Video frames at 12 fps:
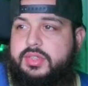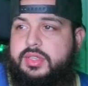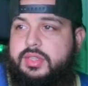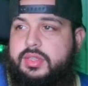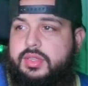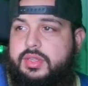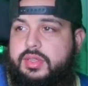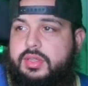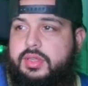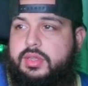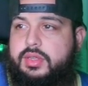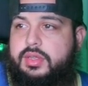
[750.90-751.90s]

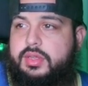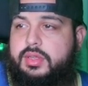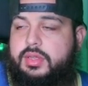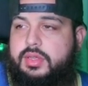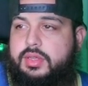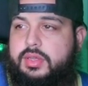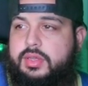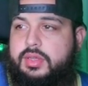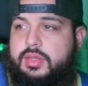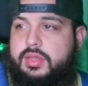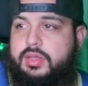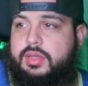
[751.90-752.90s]

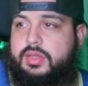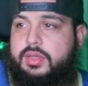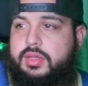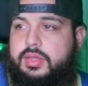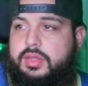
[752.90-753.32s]
[no speech]